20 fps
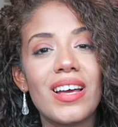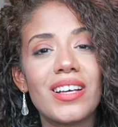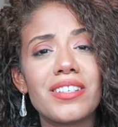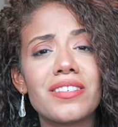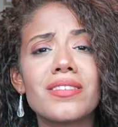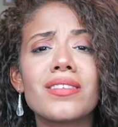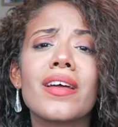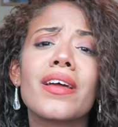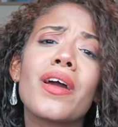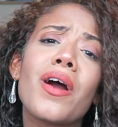
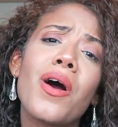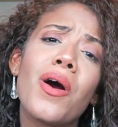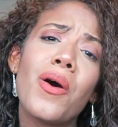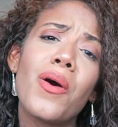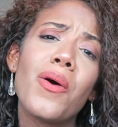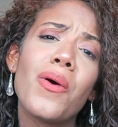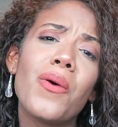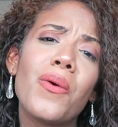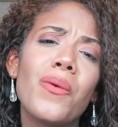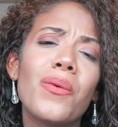She's like,
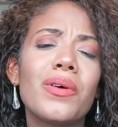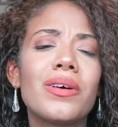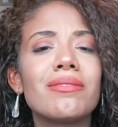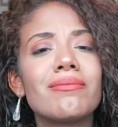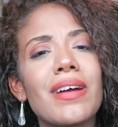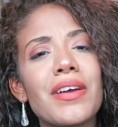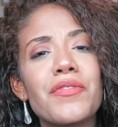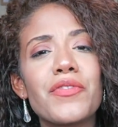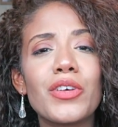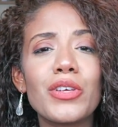"Oh,
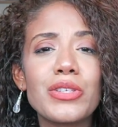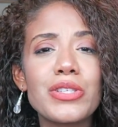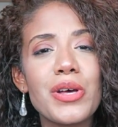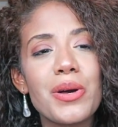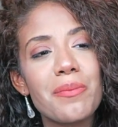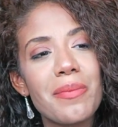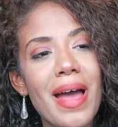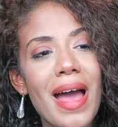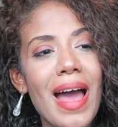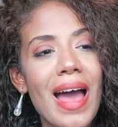I feel
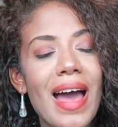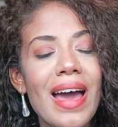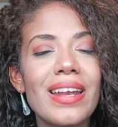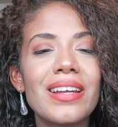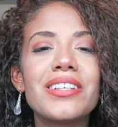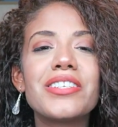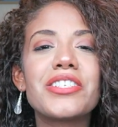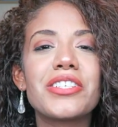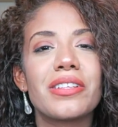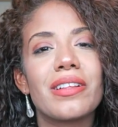so
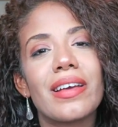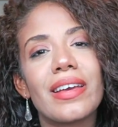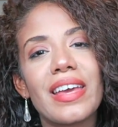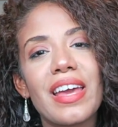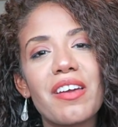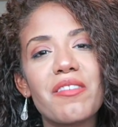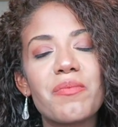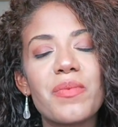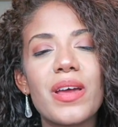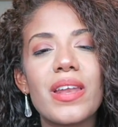bad," and she like
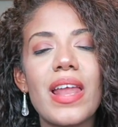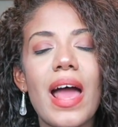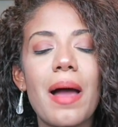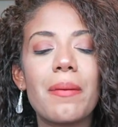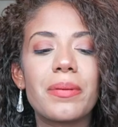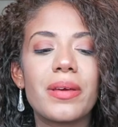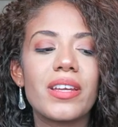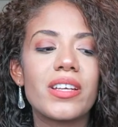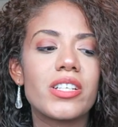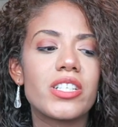gave me a
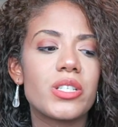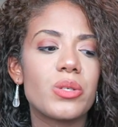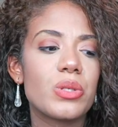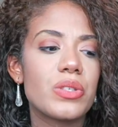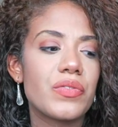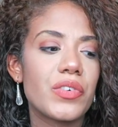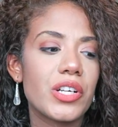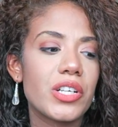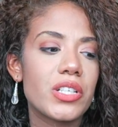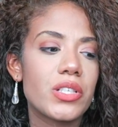napkin, and she
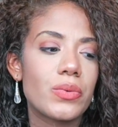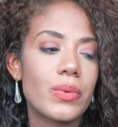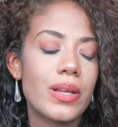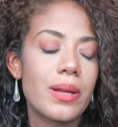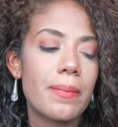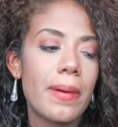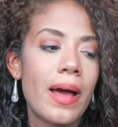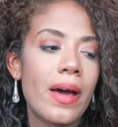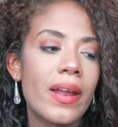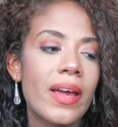was very sweet
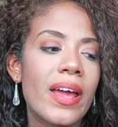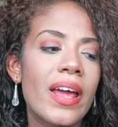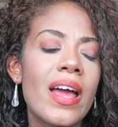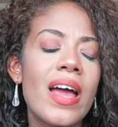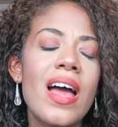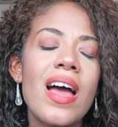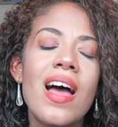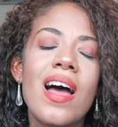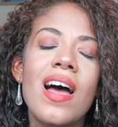about it.